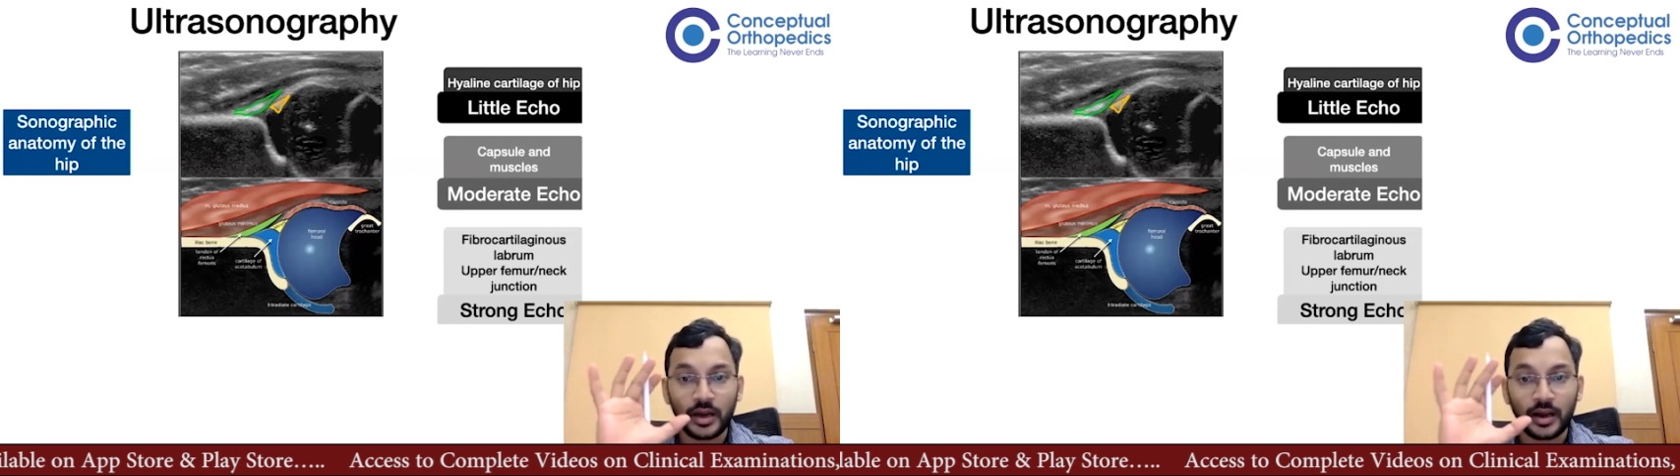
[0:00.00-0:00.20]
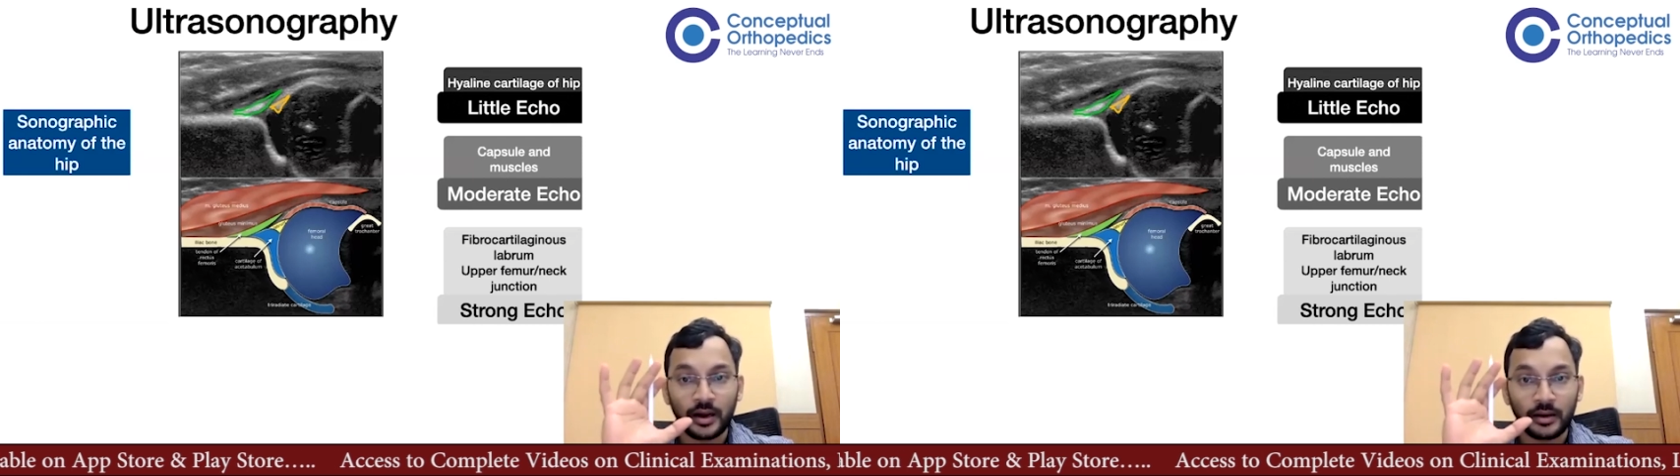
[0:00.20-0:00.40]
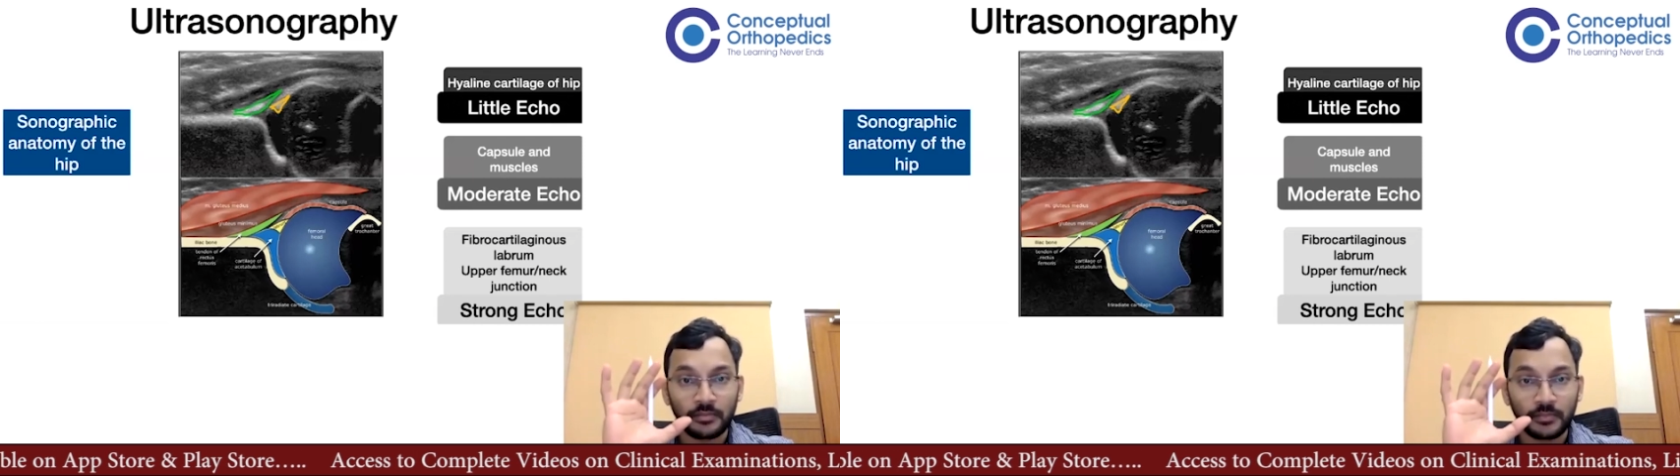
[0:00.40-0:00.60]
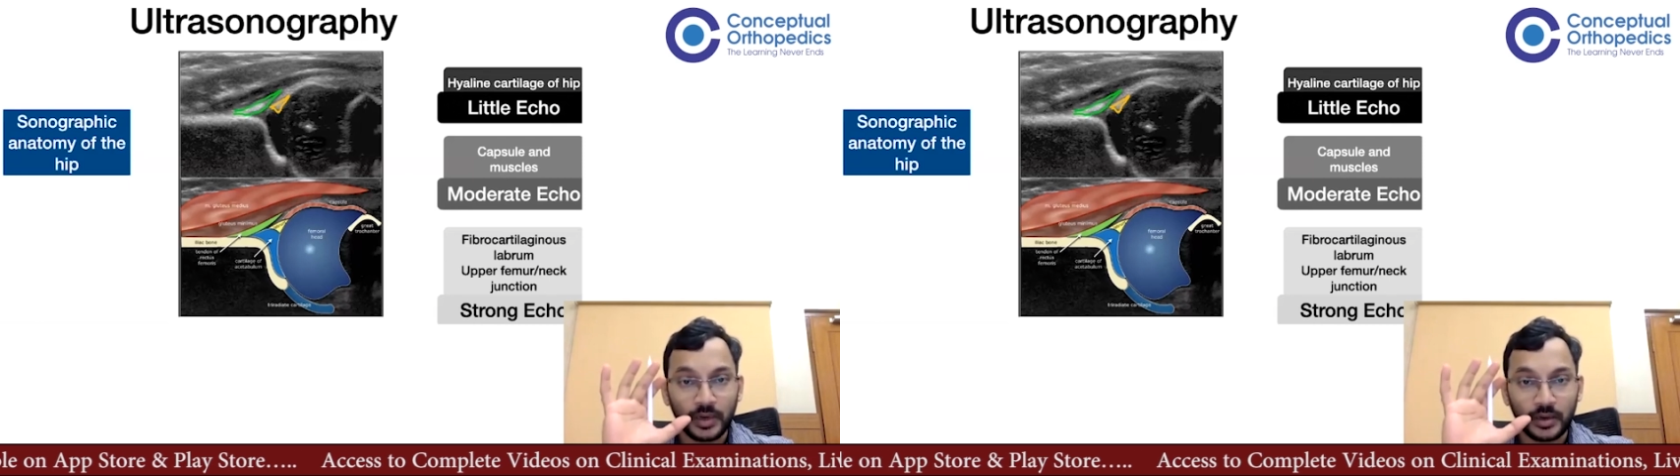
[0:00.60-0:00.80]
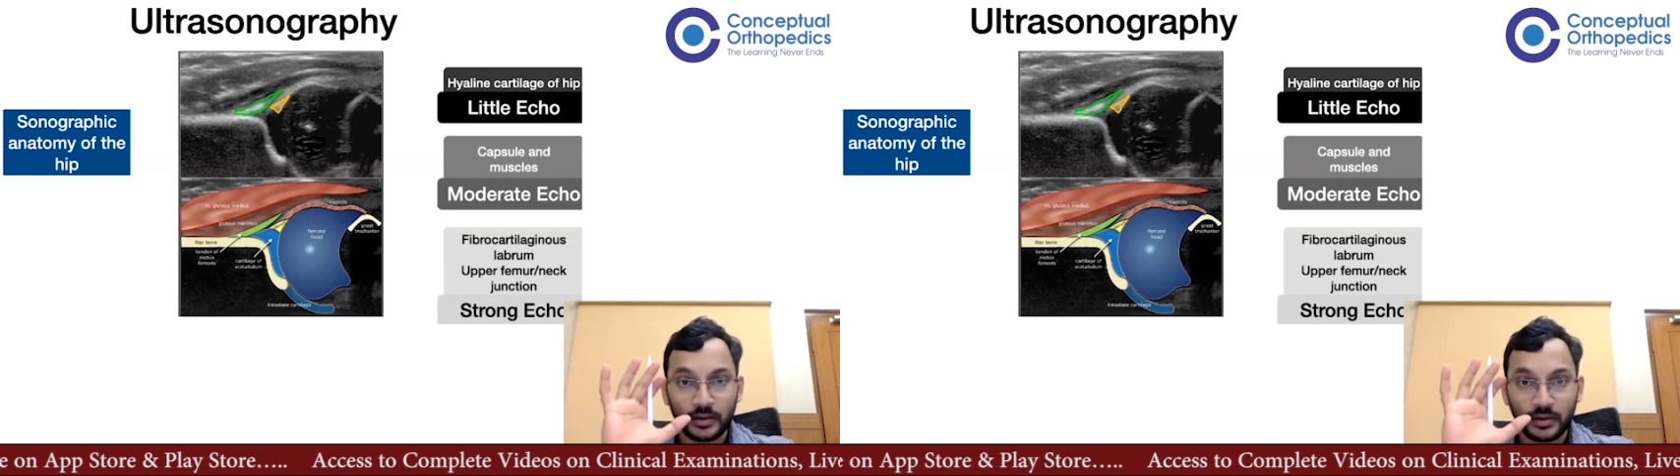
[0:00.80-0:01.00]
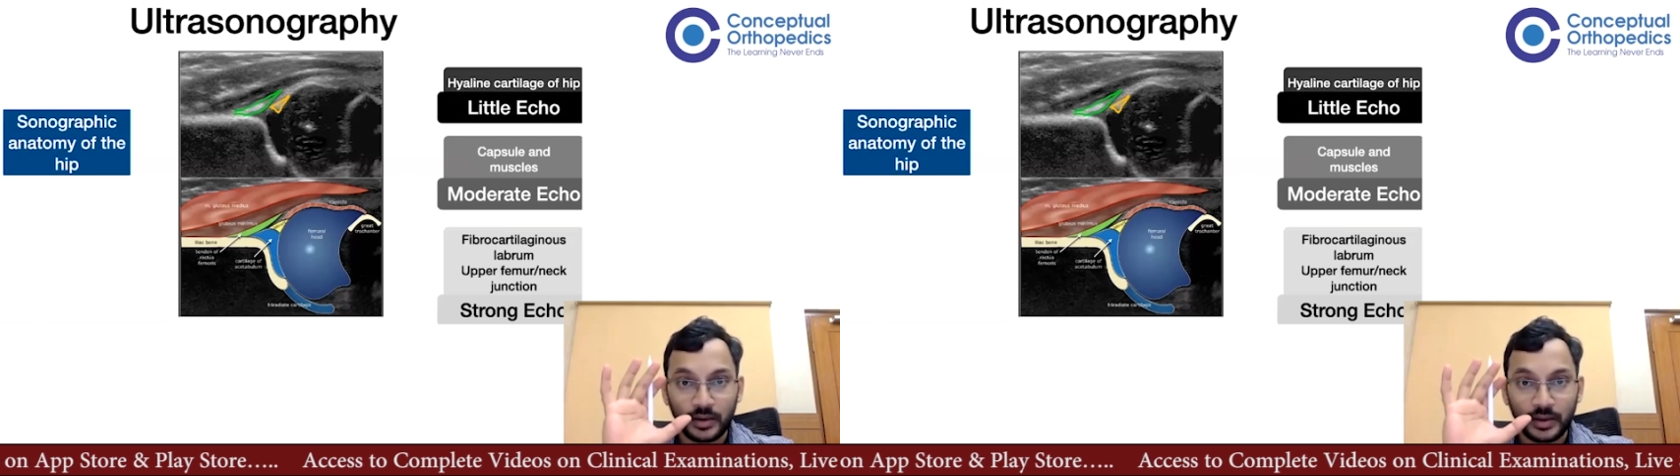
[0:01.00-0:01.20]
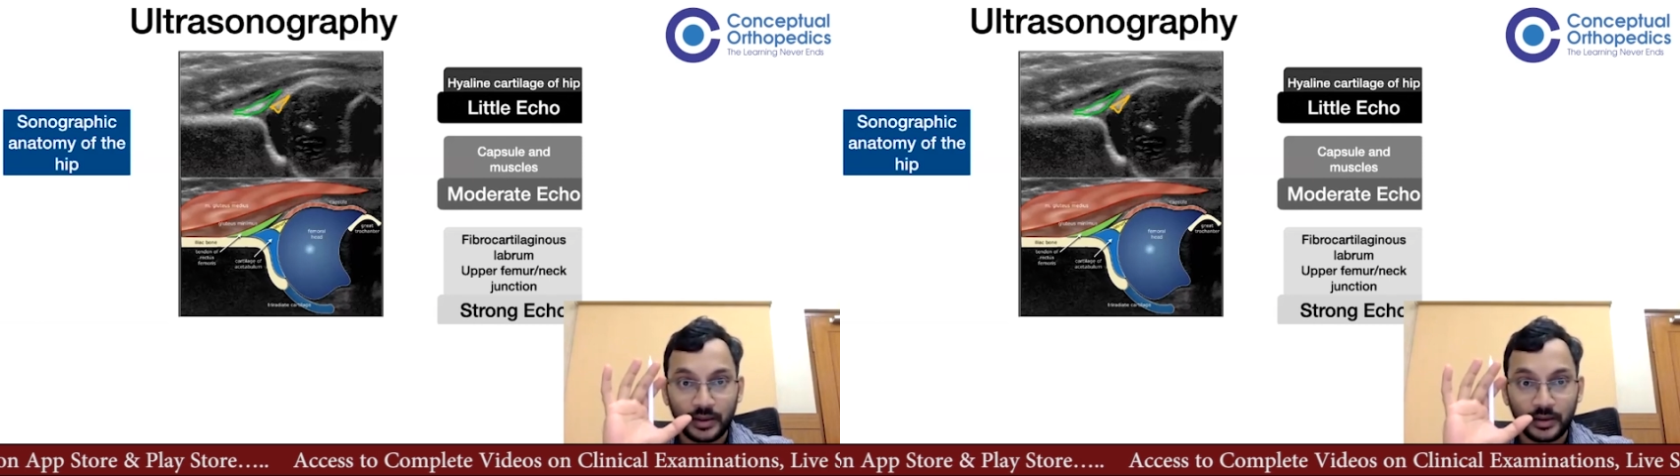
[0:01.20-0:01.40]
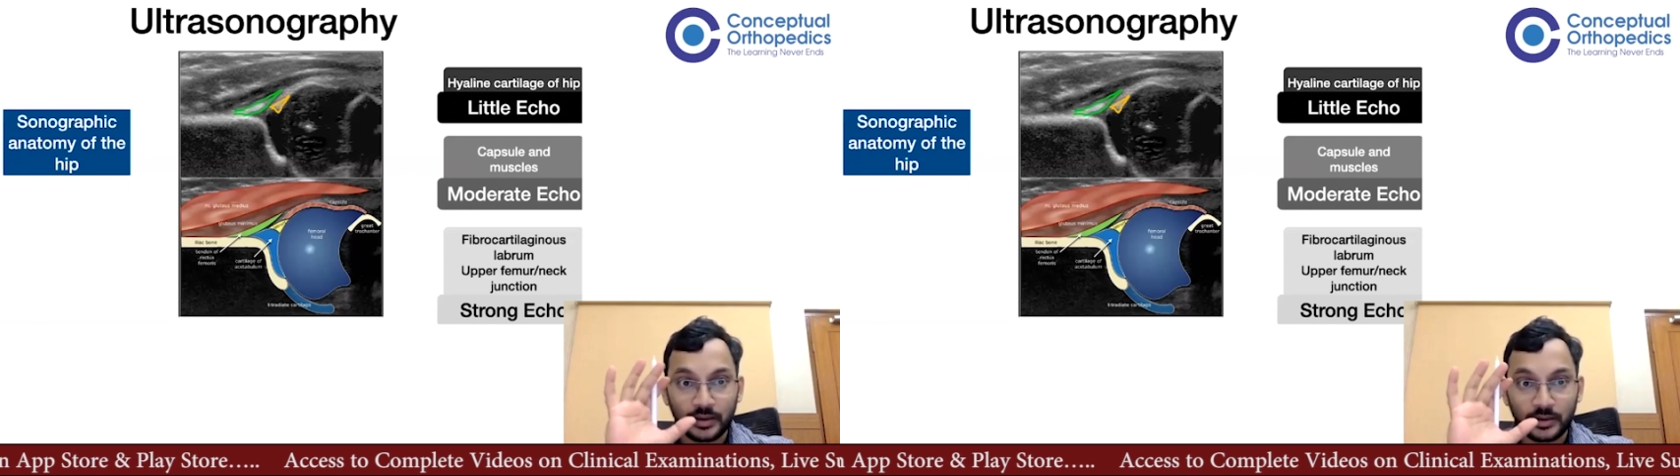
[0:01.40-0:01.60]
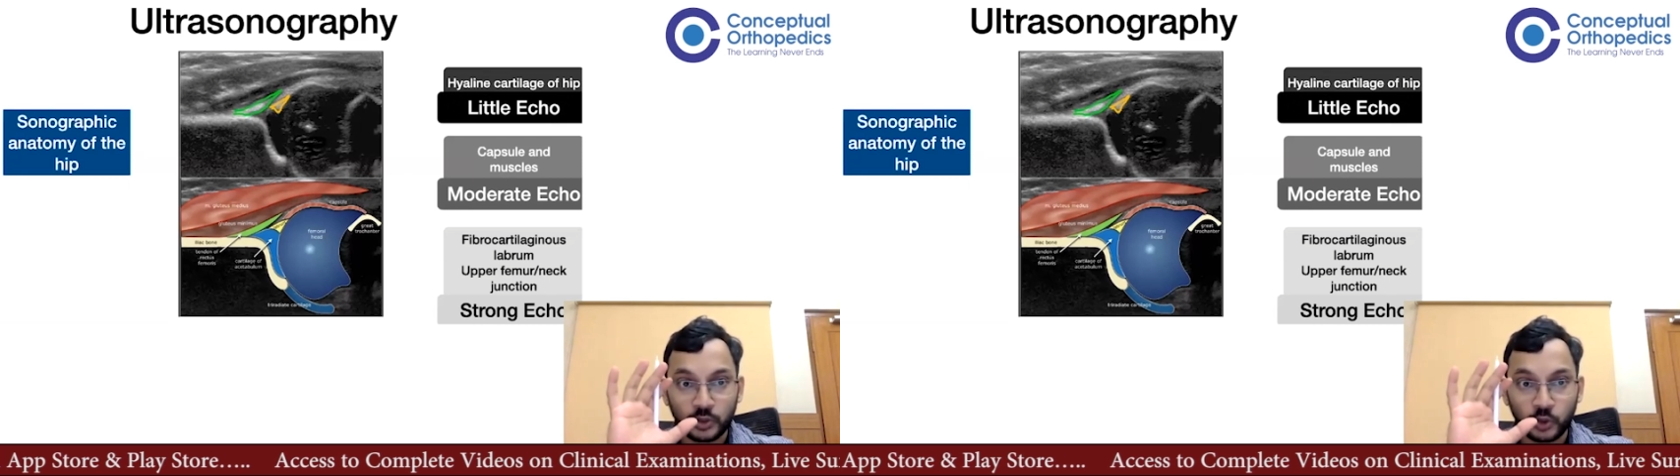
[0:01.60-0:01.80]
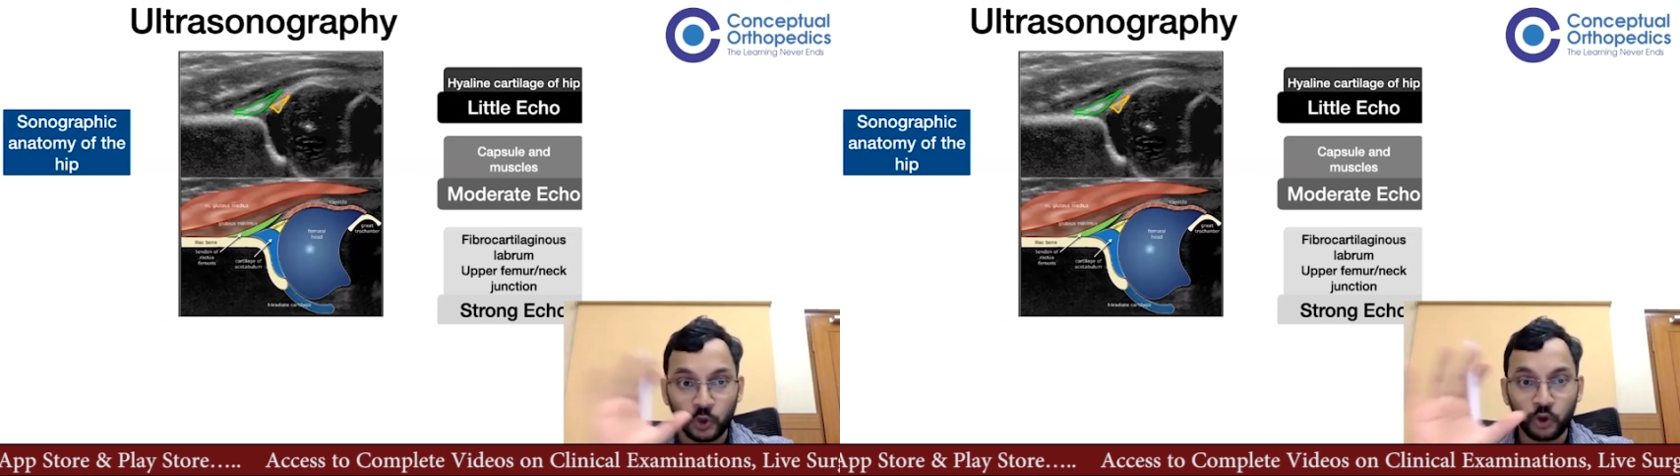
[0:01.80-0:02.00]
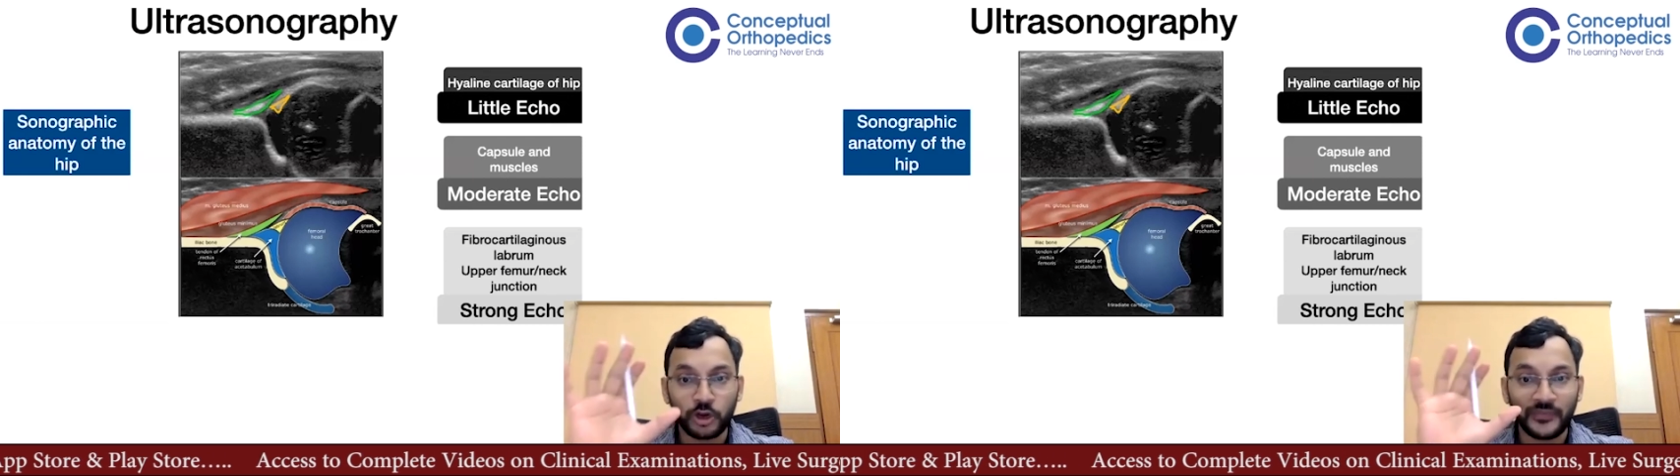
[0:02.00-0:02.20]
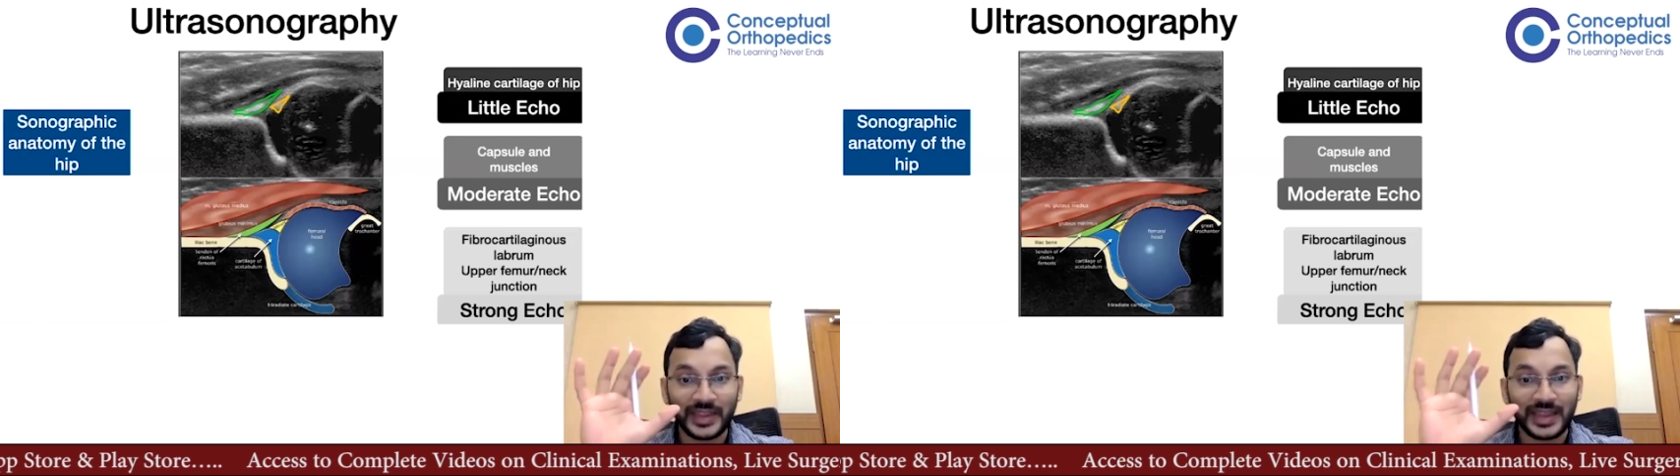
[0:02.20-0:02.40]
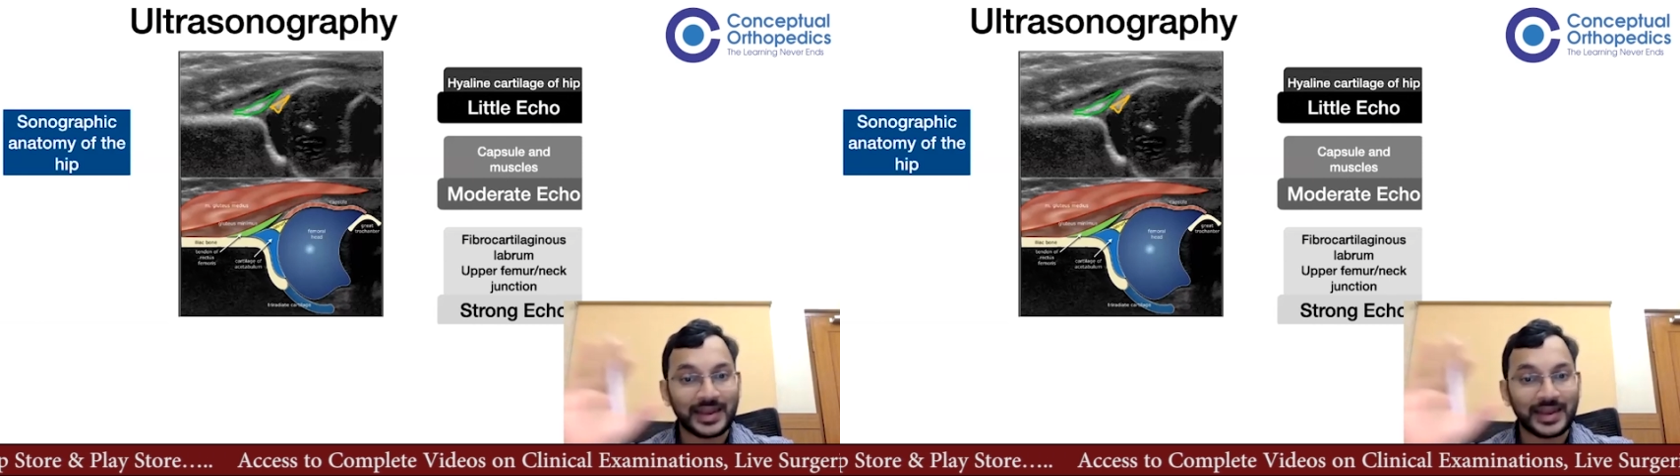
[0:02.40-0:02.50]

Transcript: sonographic